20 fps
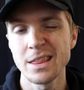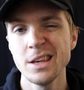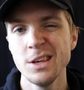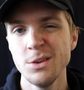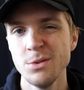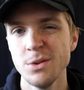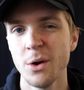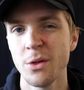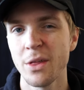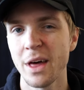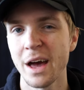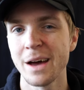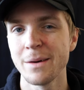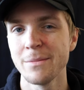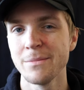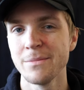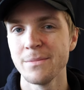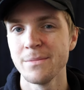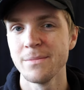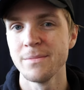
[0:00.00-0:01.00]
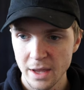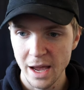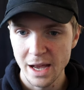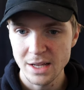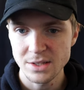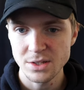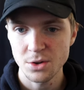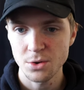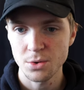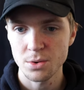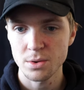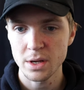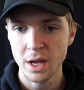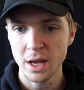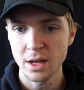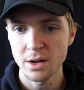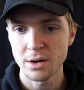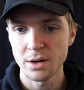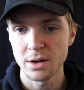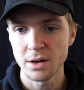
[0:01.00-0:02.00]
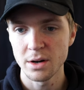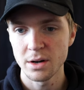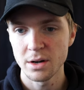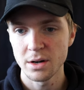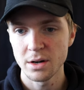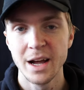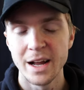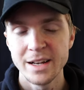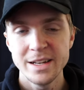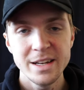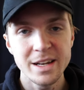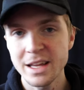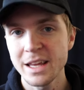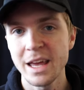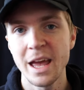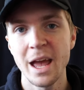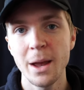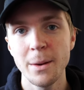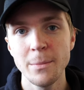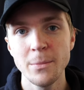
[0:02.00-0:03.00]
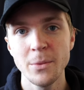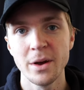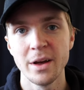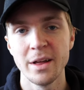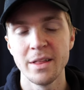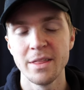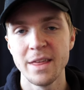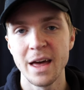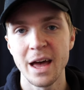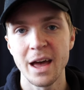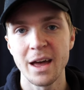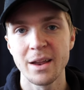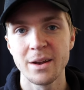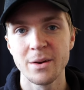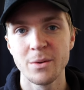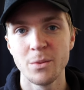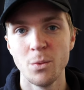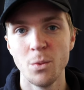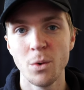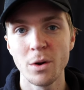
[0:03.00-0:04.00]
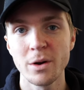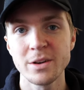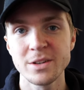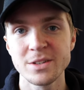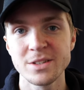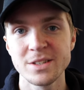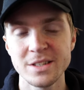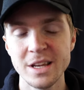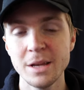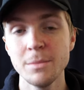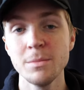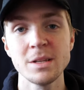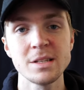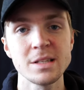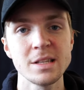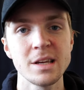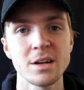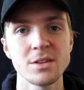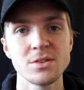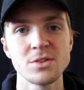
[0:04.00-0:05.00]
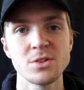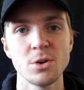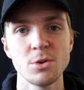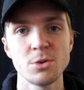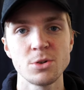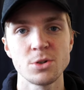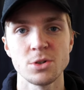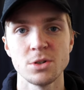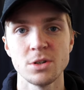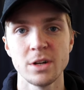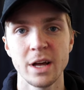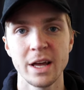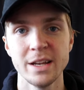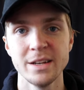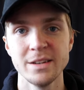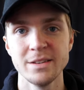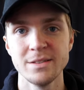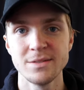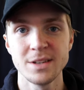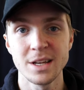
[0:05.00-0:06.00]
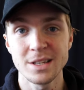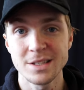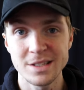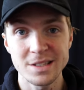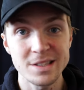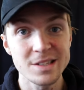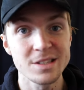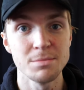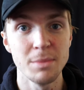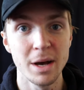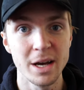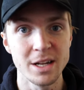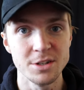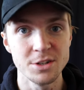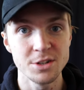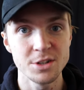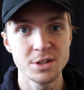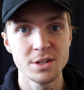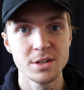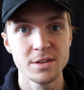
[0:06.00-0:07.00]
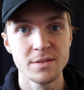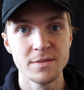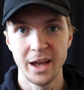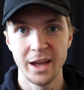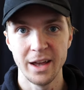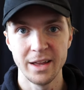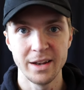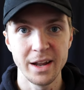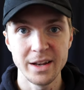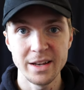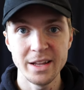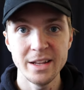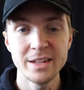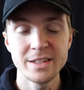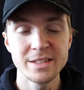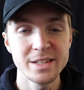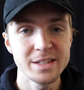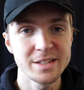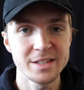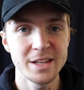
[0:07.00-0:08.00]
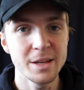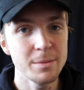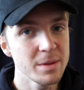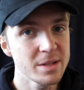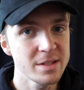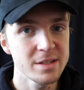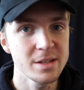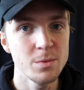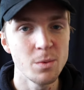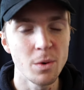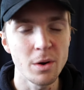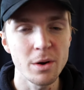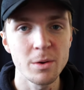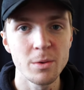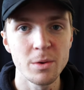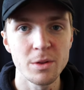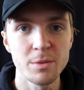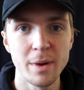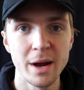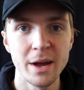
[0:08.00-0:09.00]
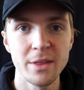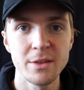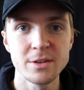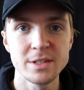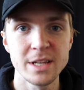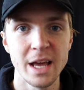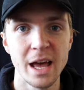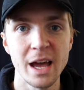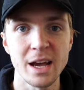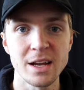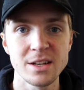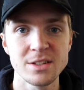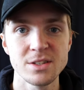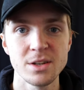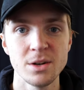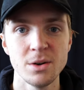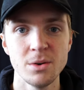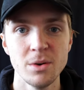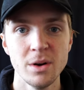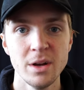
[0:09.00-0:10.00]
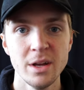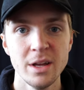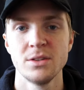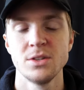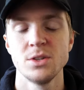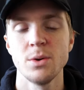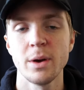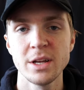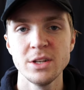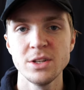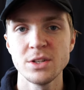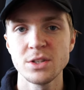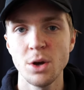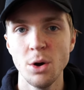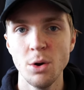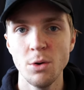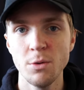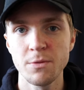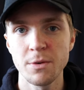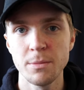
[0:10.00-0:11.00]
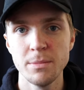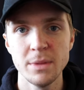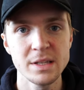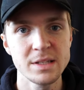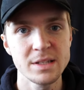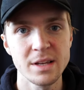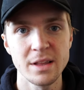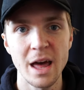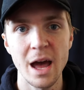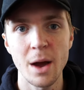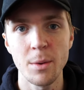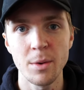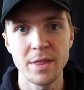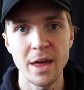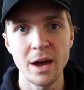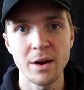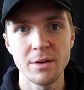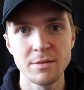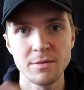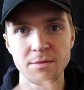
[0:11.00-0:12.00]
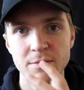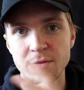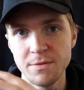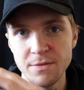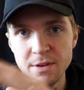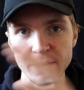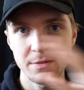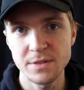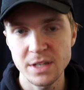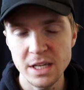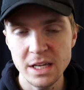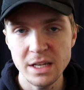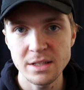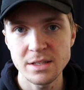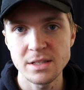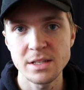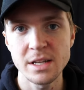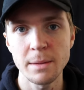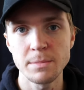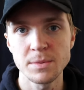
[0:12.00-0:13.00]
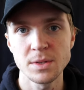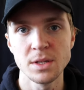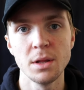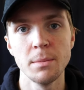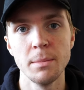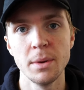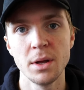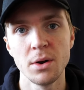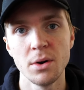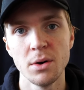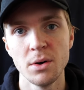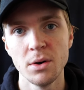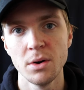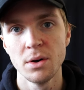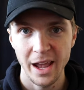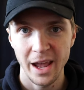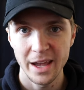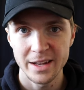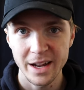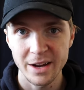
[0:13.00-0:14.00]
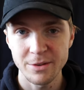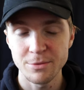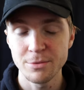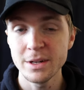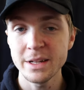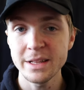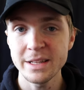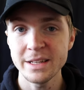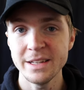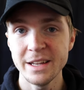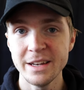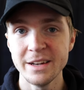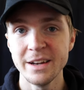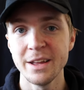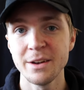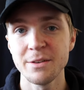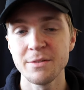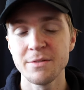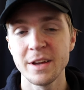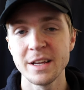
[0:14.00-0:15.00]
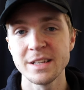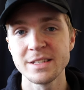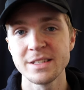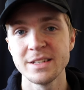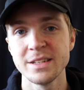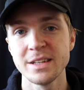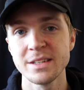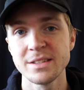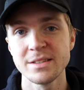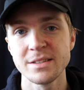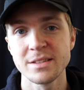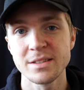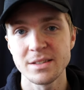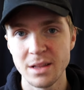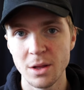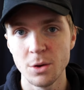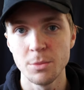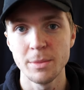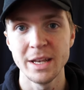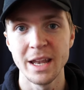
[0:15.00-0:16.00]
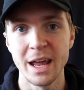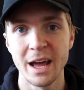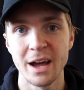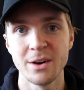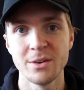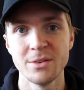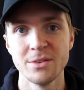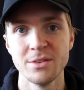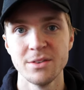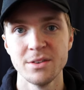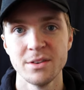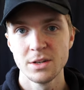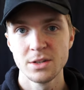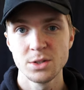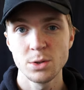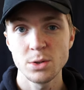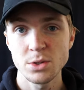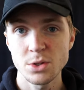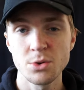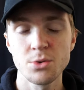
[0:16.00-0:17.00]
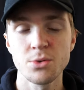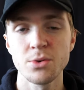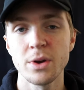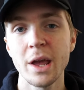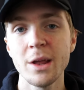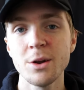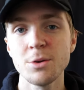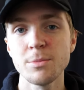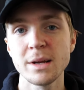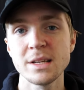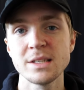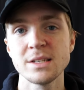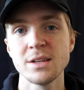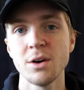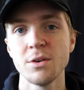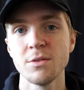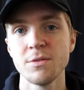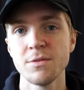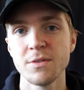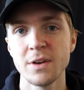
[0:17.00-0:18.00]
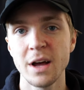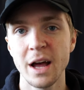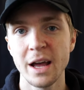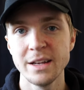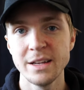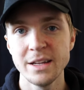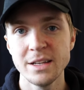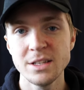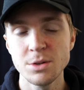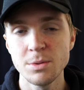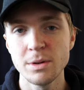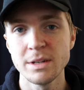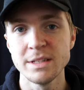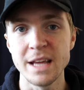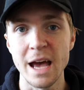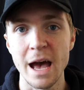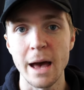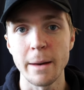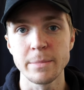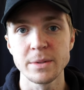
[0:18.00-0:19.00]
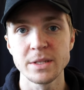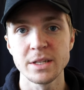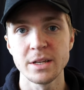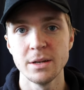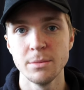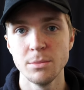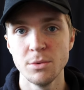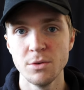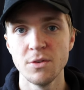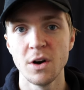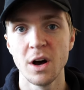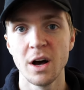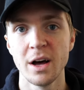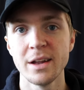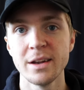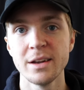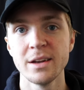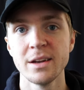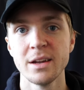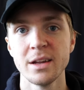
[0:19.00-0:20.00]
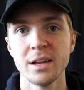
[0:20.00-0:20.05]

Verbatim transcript: I think you know that. As a creator, I need a camera that works seamlessly on social and doesn't smudge. And I need it to seamlessly work with my other tech so, so I can just go from this to that without 15 steps in the middle. And I really need an interface that doesn't slow me down. So as a creator myself, I need to adapt and move on.